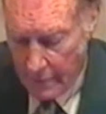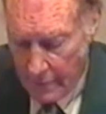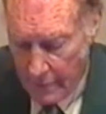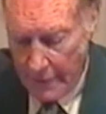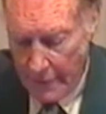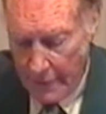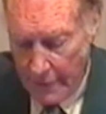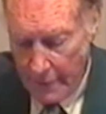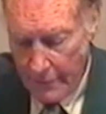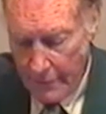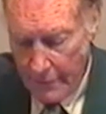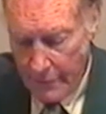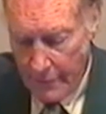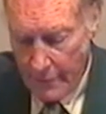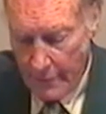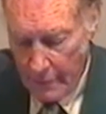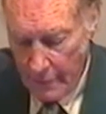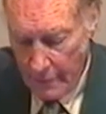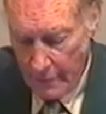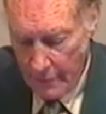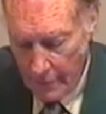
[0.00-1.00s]
can
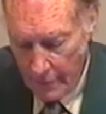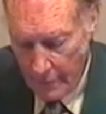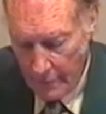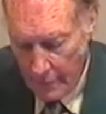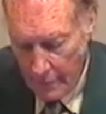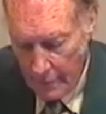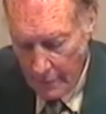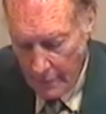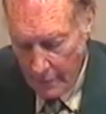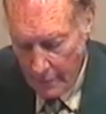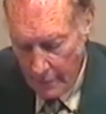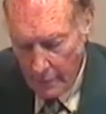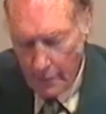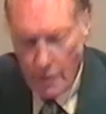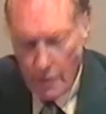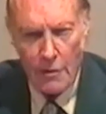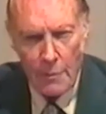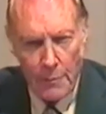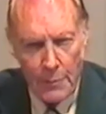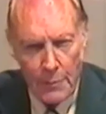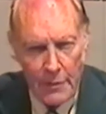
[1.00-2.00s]
benefit.
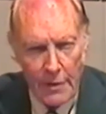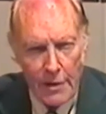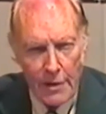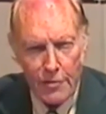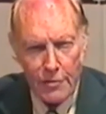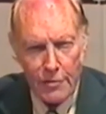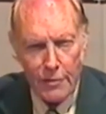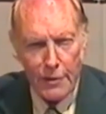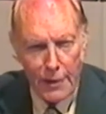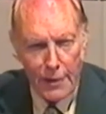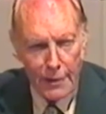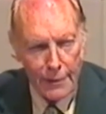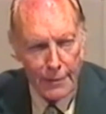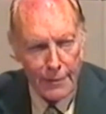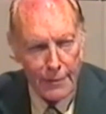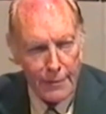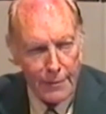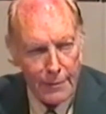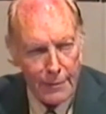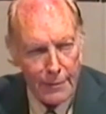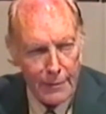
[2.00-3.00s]
Cooperation,
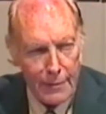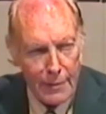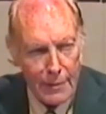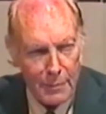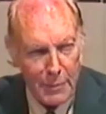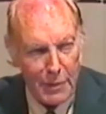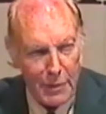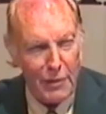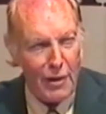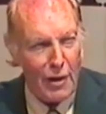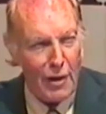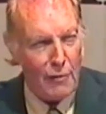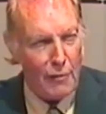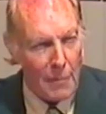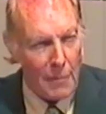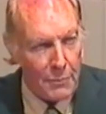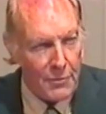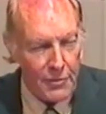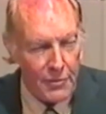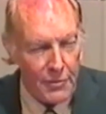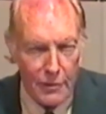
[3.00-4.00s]
yes, but
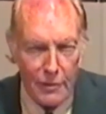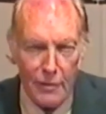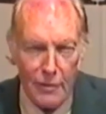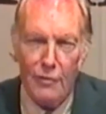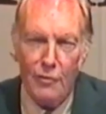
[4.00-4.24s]
co-option,